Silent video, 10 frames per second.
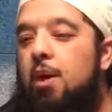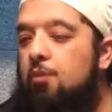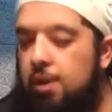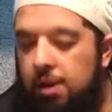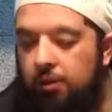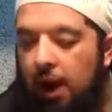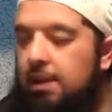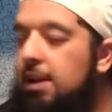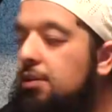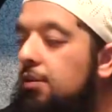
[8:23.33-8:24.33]
By the way, this
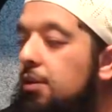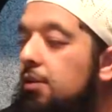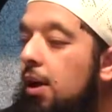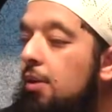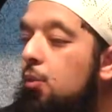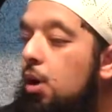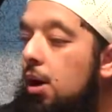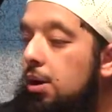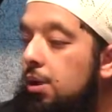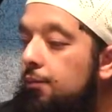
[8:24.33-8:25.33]
hadith is in Sahih
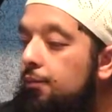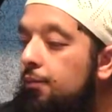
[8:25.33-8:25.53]
Bukhari.